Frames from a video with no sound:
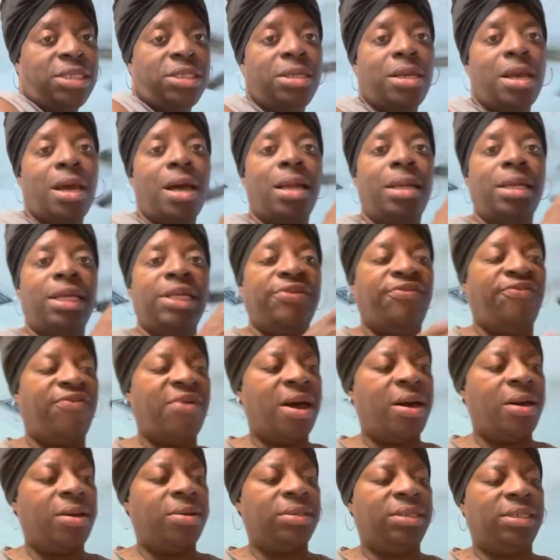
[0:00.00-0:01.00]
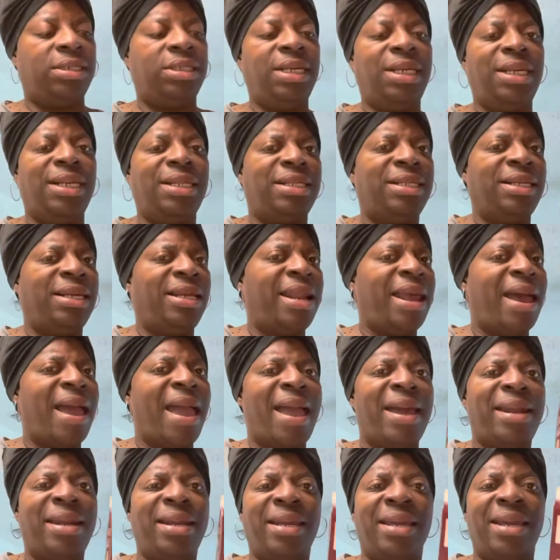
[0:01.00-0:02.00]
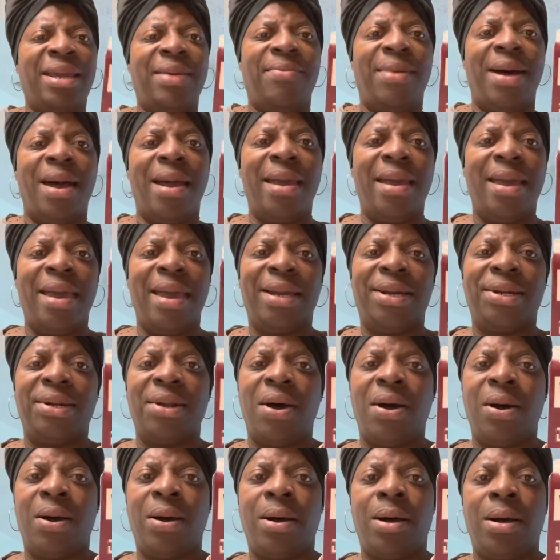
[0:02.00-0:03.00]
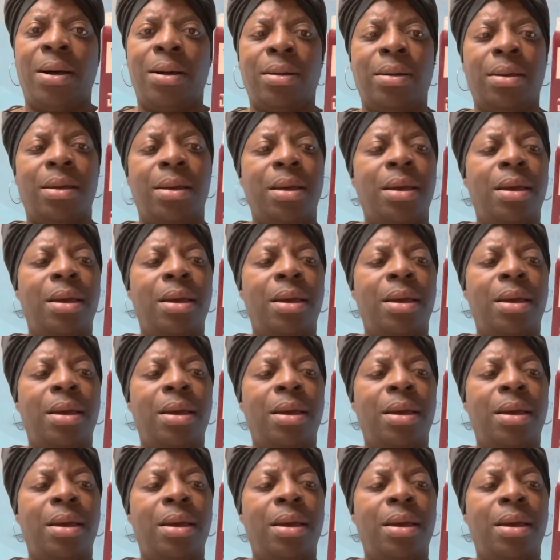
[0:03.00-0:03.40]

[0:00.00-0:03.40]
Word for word: y'all, it's fall season. I had to get my eggnog.